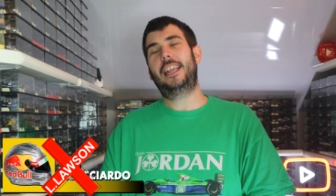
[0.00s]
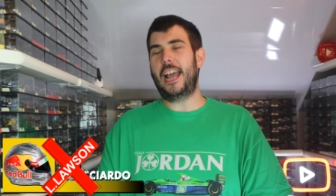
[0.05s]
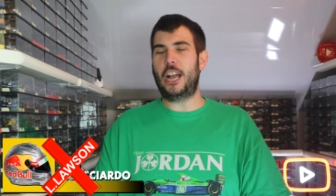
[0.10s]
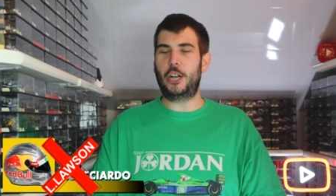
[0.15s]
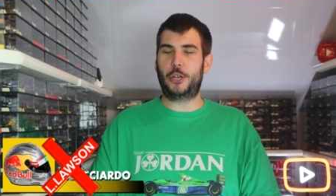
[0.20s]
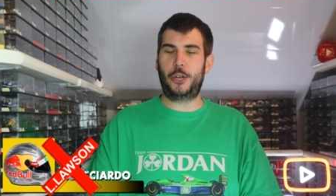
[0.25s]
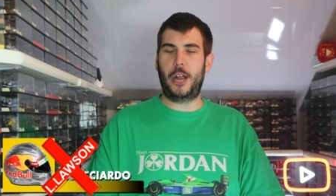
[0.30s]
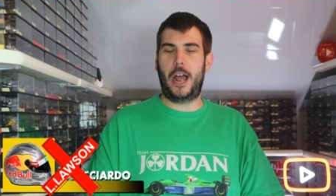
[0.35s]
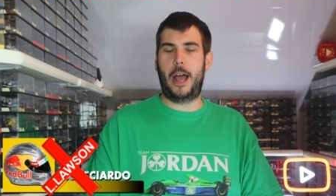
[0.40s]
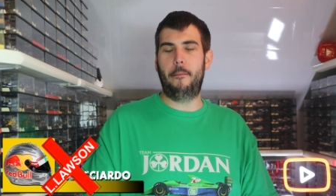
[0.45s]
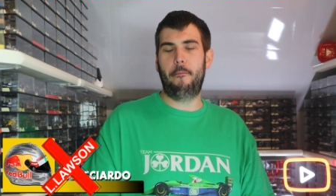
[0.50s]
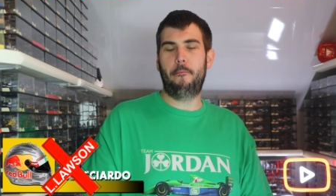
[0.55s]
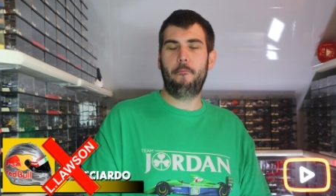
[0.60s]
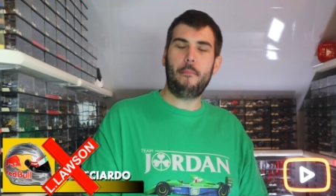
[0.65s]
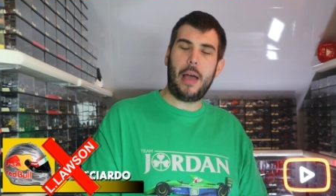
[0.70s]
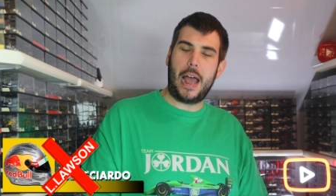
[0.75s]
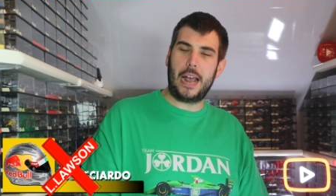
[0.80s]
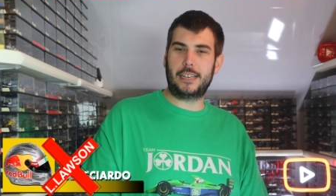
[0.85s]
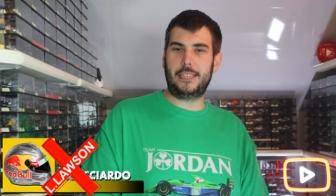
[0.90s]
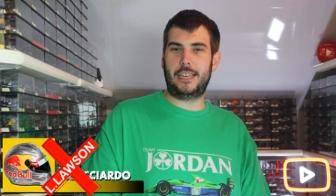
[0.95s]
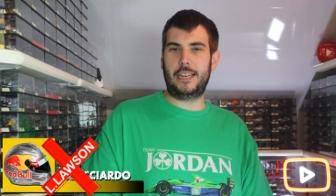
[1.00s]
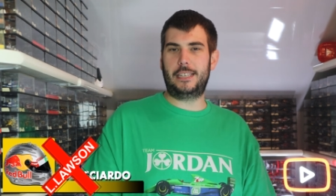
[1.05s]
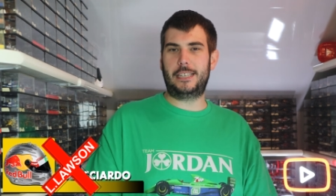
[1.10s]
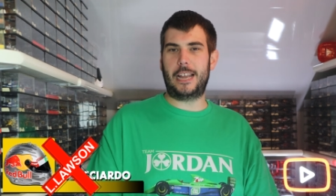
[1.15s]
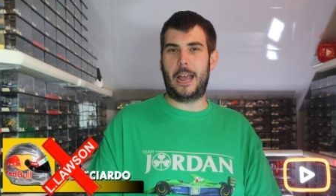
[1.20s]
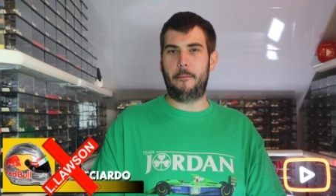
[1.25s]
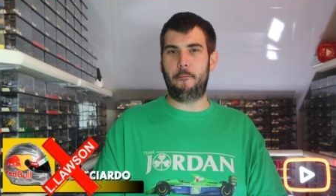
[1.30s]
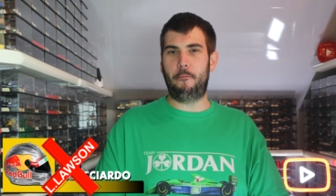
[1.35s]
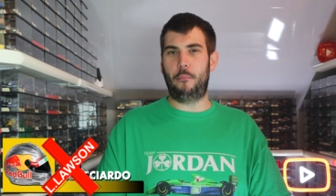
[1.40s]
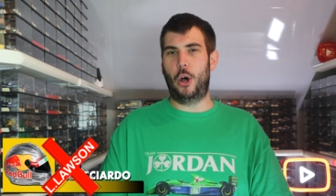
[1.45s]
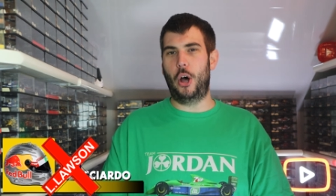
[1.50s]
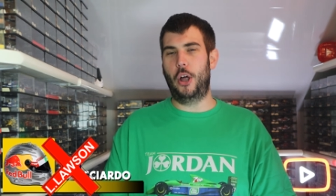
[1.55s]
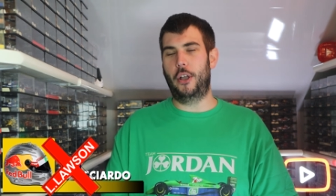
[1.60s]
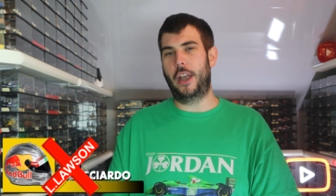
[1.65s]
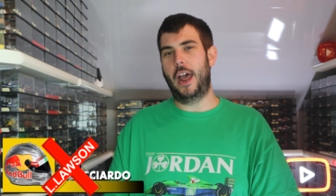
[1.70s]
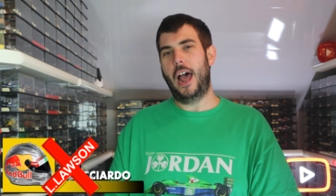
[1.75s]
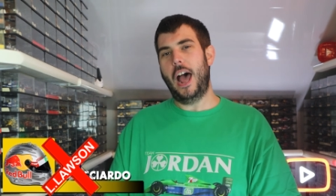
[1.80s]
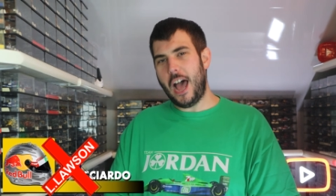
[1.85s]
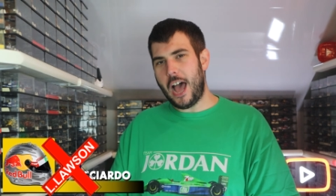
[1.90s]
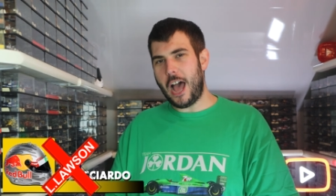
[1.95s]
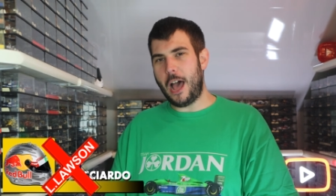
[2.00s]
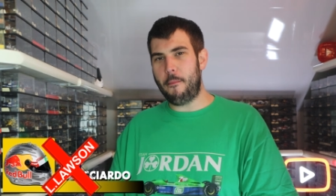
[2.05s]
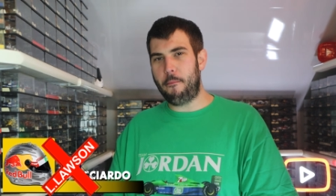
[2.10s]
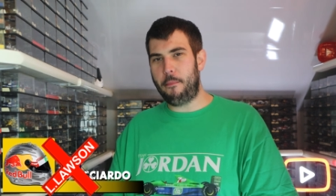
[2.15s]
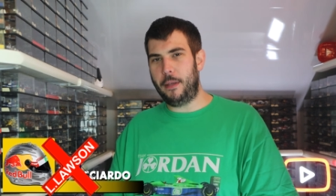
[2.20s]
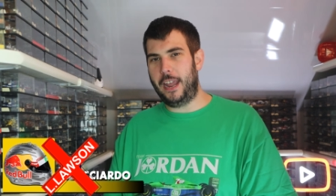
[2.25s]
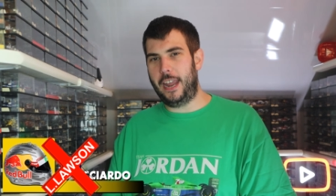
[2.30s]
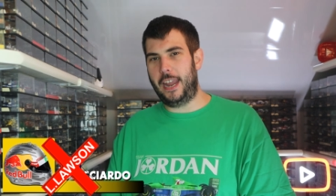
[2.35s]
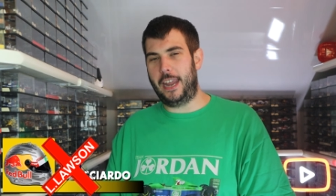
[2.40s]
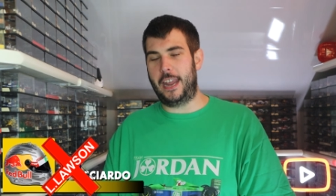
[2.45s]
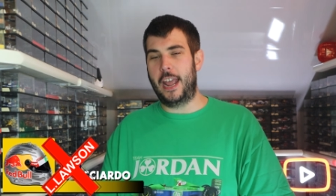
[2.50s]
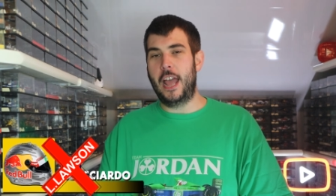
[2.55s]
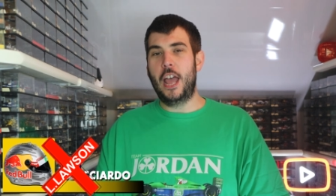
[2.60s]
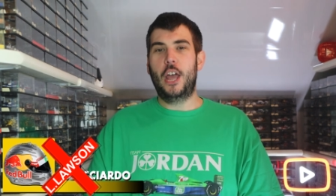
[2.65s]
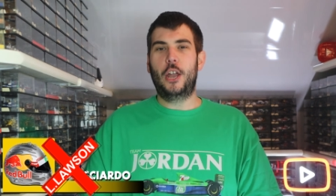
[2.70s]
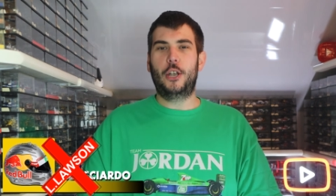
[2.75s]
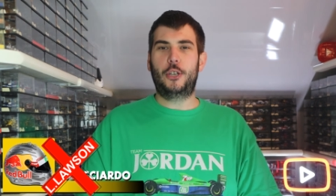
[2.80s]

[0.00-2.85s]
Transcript: Cash App Maxi Tampon RB.